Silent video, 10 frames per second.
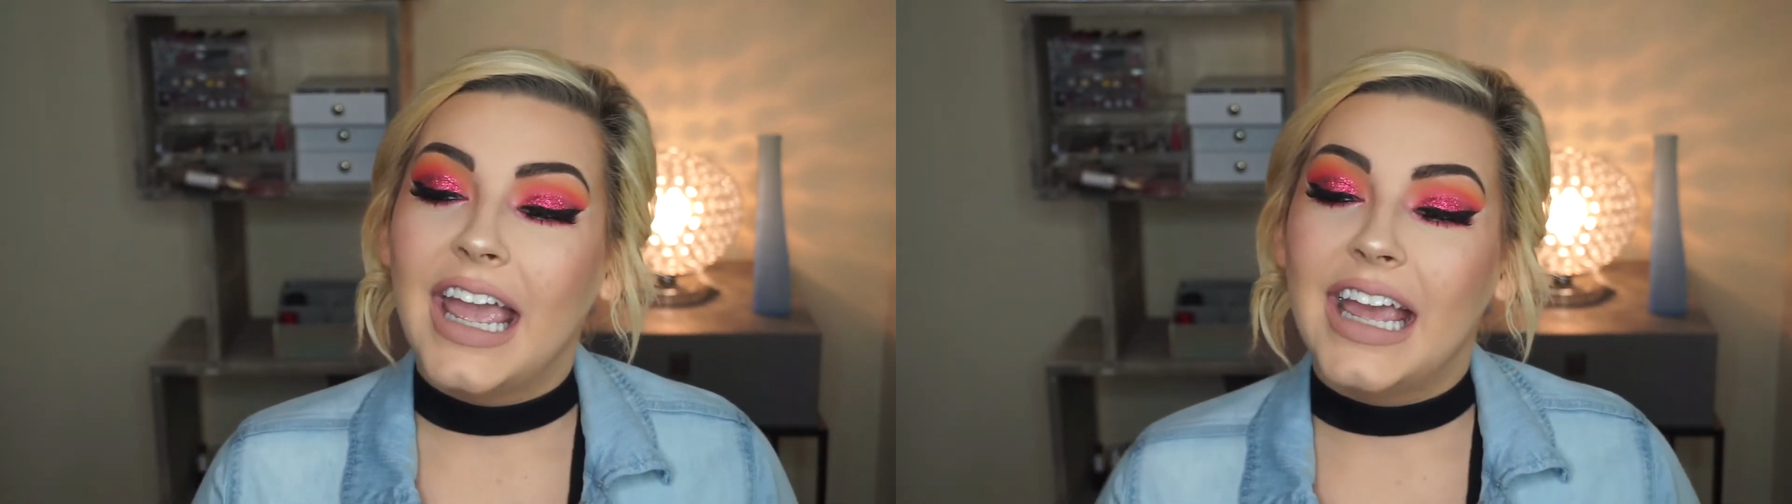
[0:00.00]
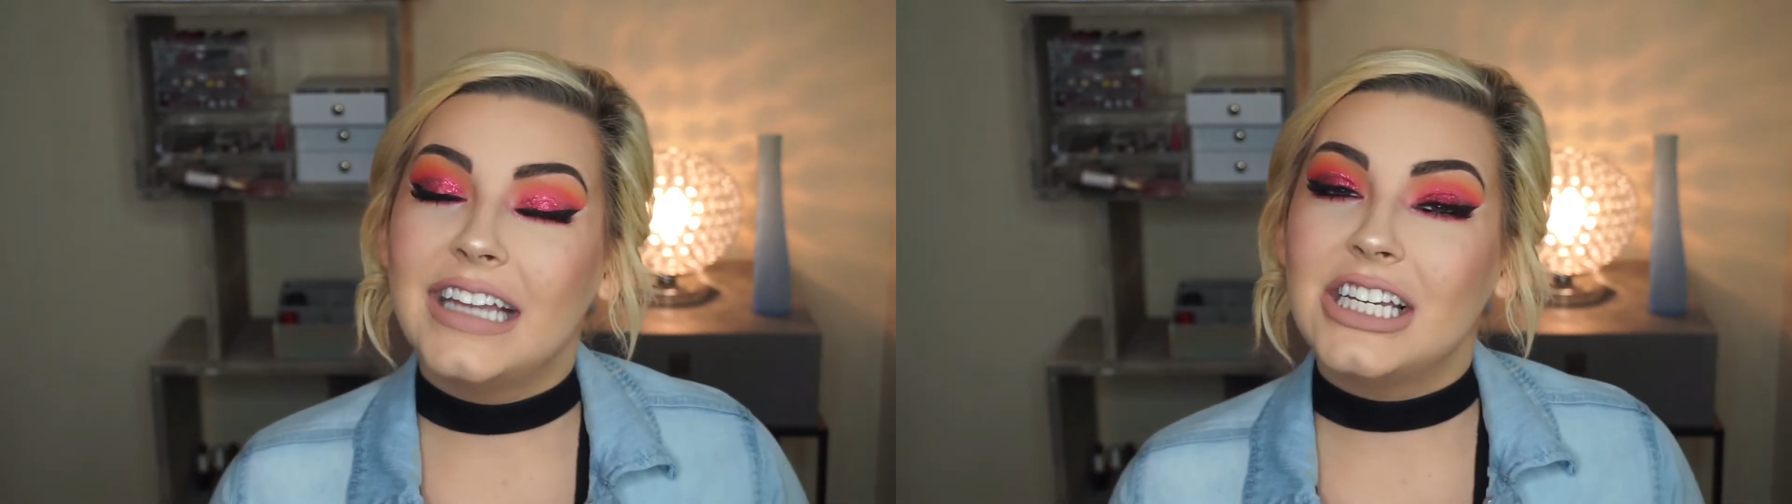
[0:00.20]

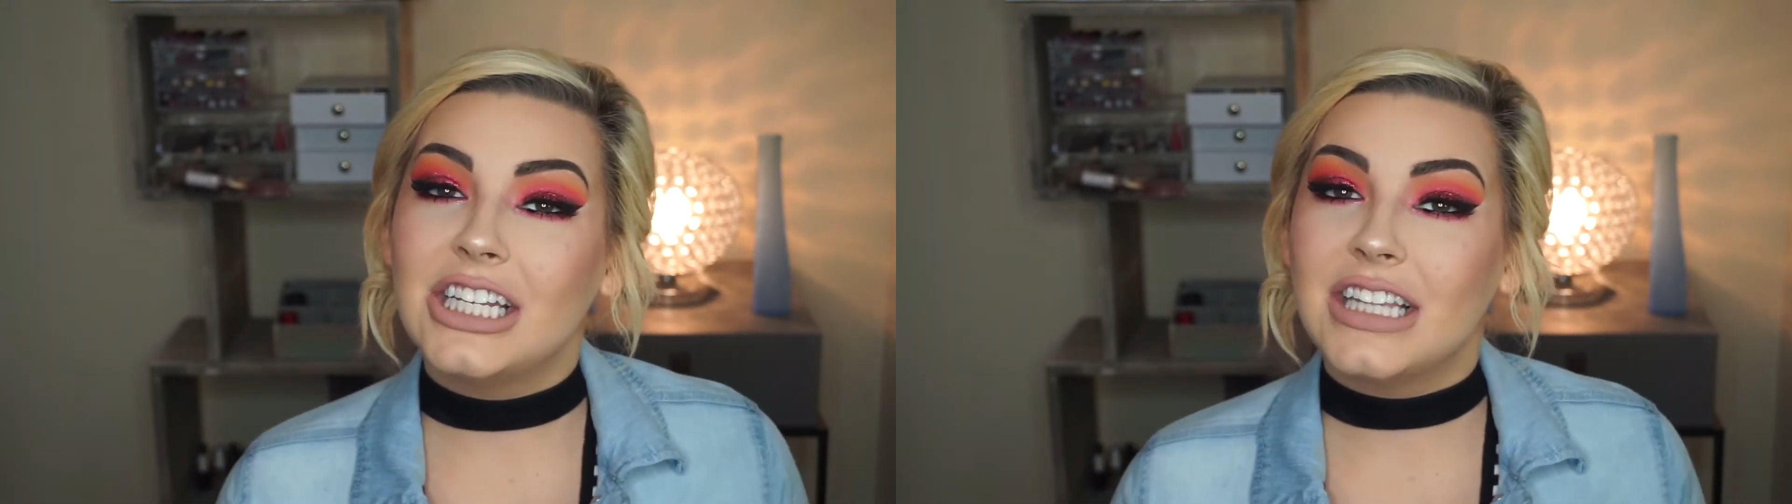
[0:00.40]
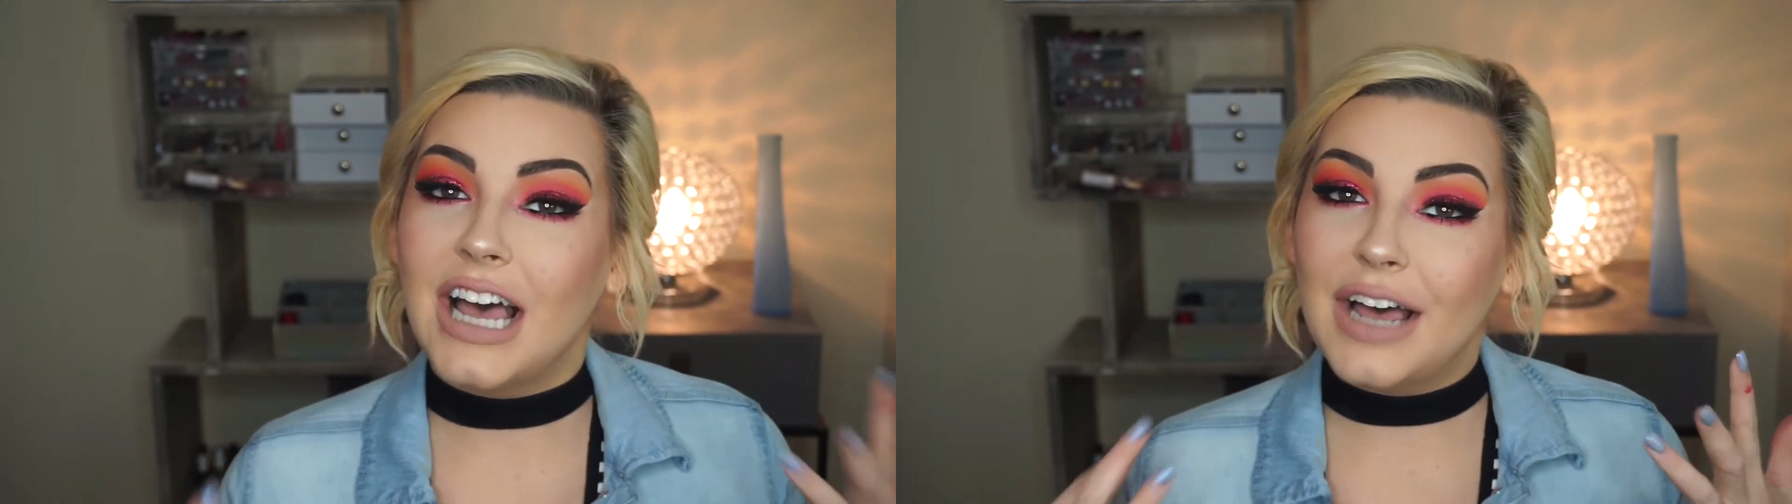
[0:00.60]
It
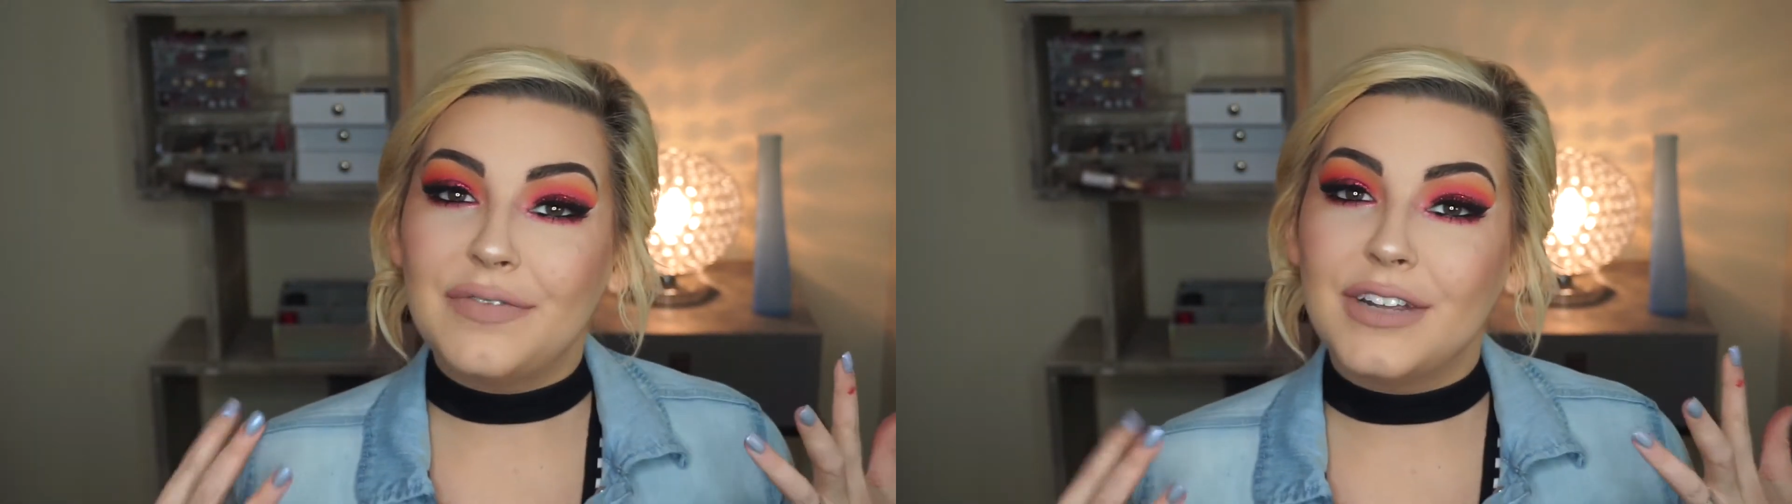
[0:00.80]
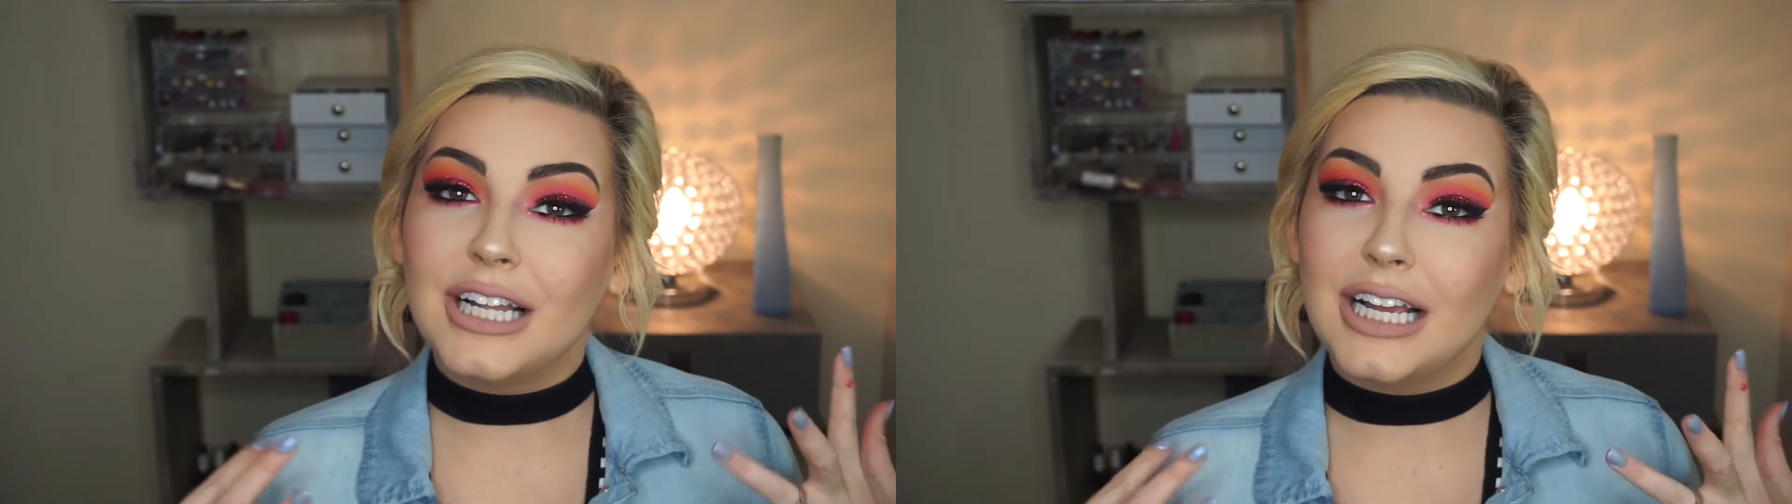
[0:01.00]
just, I
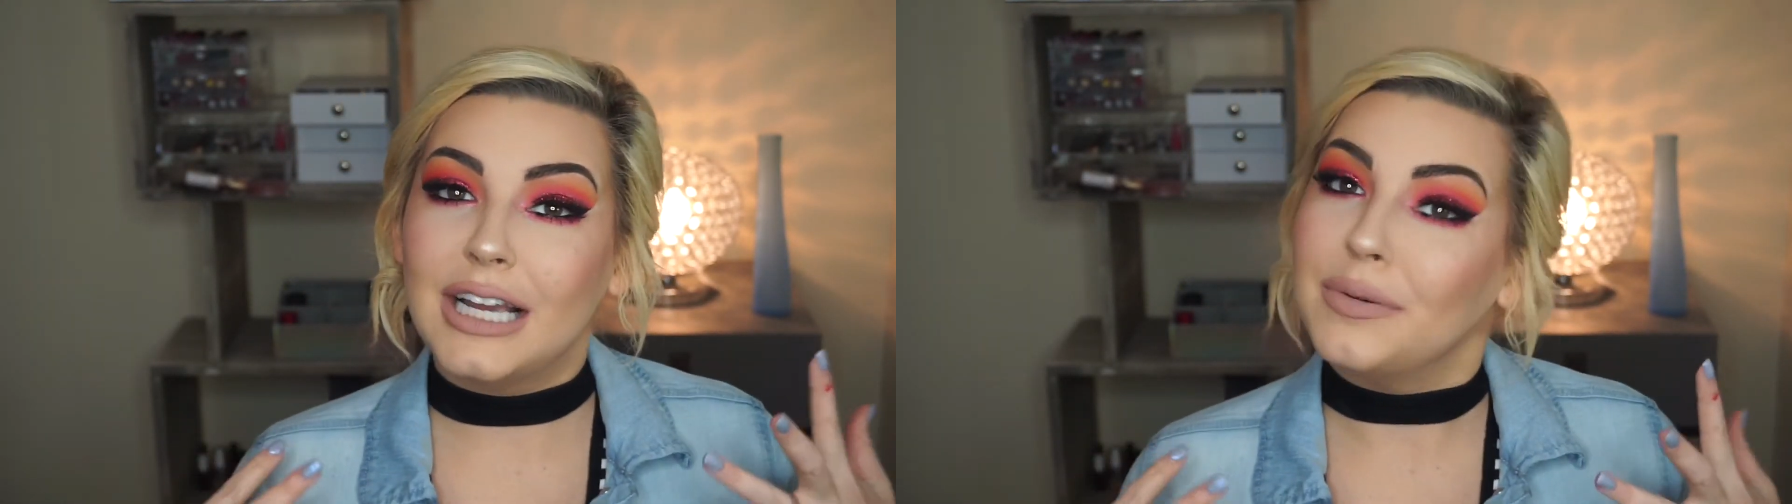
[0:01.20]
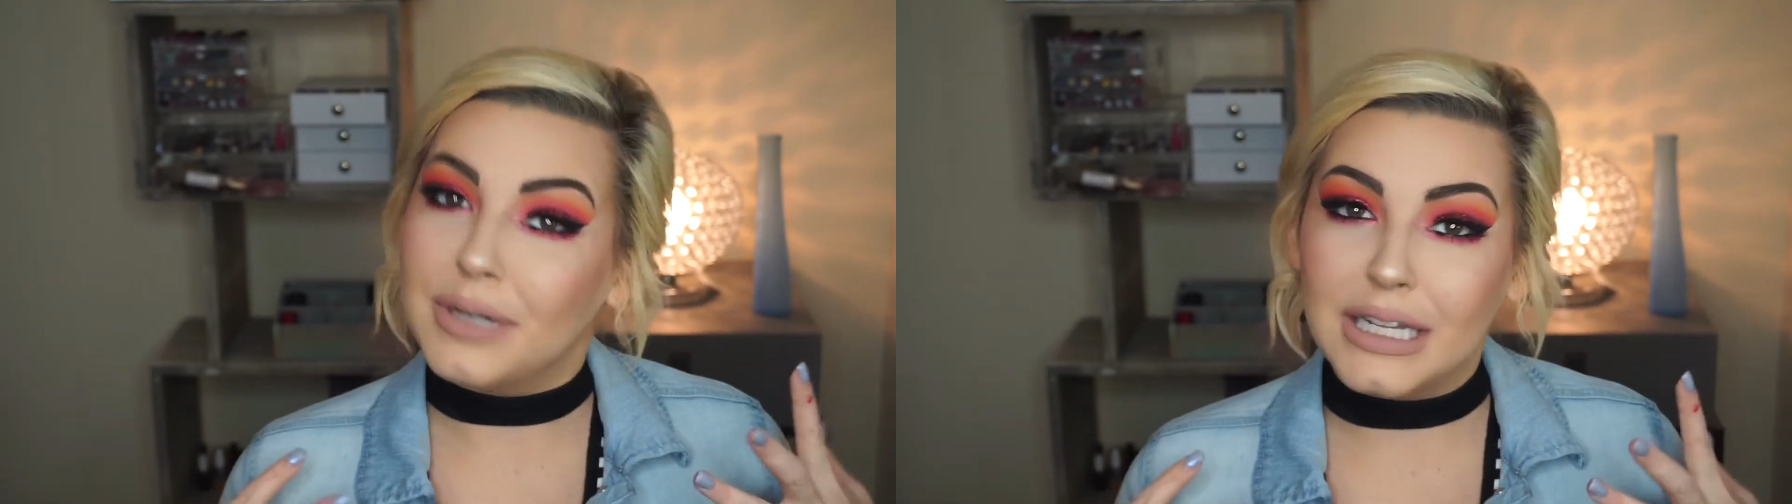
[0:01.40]
feel like
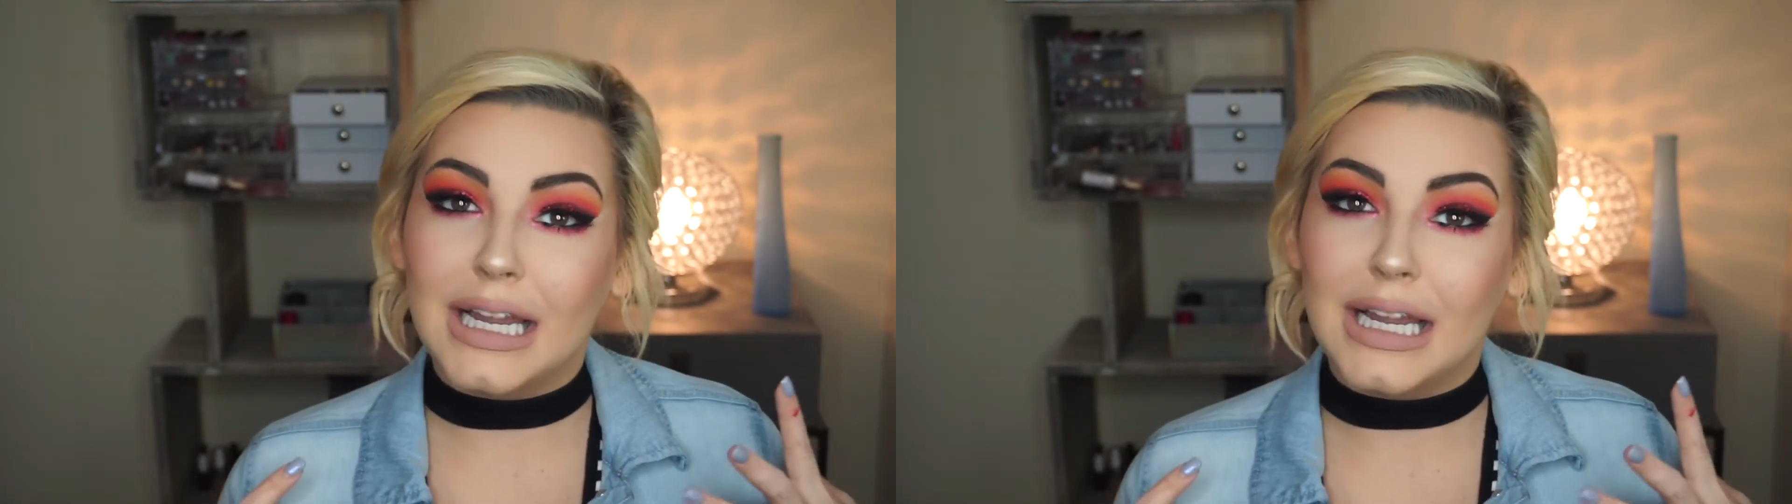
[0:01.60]
I really